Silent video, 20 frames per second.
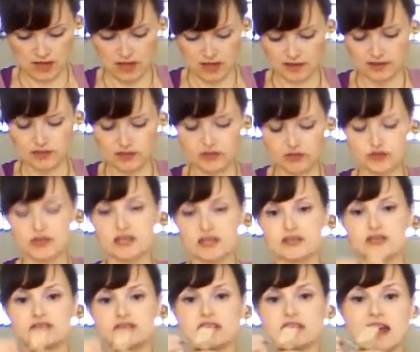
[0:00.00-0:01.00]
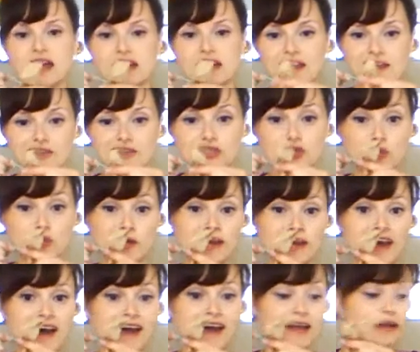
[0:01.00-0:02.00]
And then you can either tie it into a
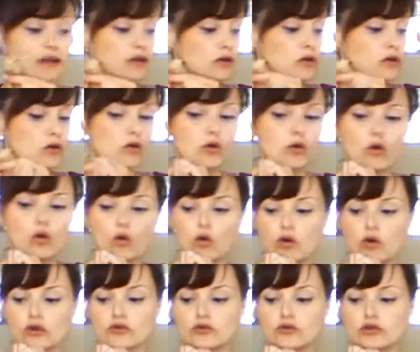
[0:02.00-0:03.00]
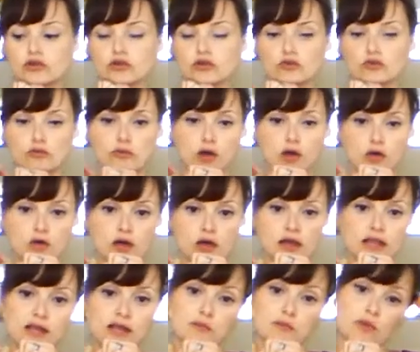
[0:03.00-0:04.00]
knot or you can do a bow.
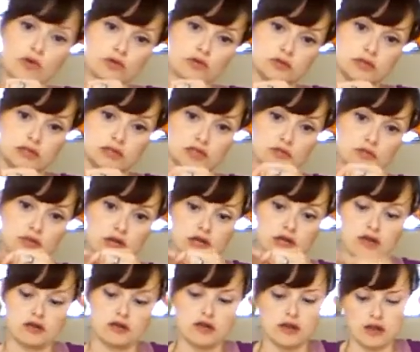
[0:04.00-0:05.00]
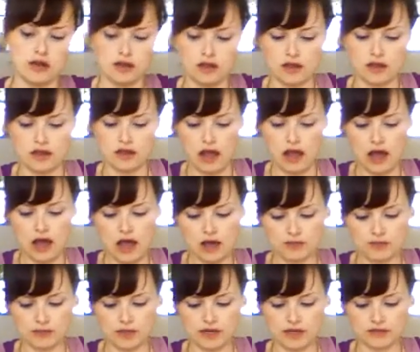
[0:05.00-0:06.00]
I like bows because they're prettier.
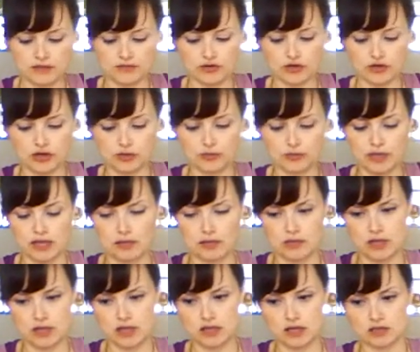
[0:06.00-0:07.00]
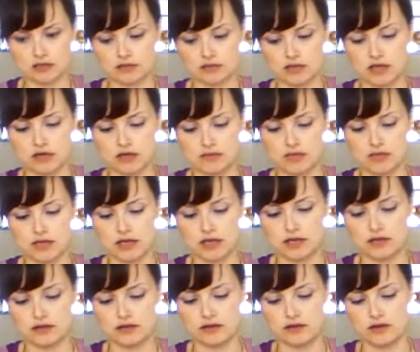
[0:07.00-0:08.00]
But if your baby is going to
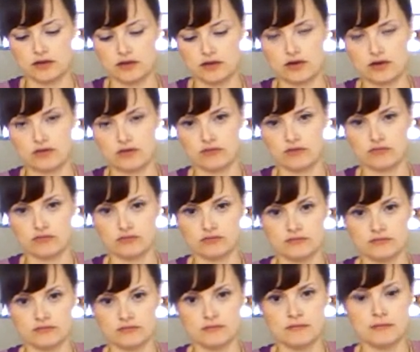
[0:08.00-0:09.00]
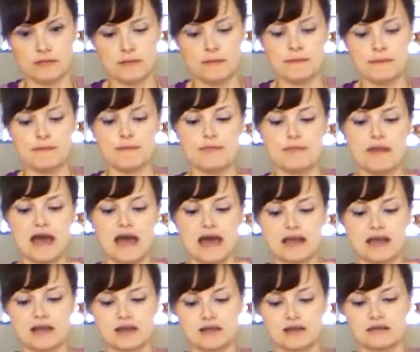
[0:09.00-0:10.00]
be, you know,
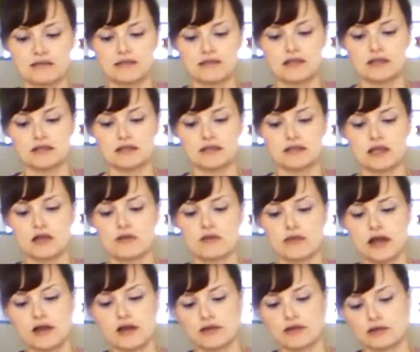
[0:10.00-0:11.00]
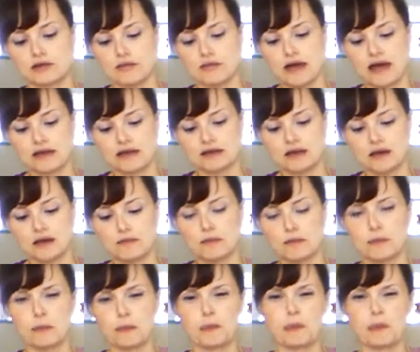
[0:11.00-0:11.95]
batting this thing around in the bathtub,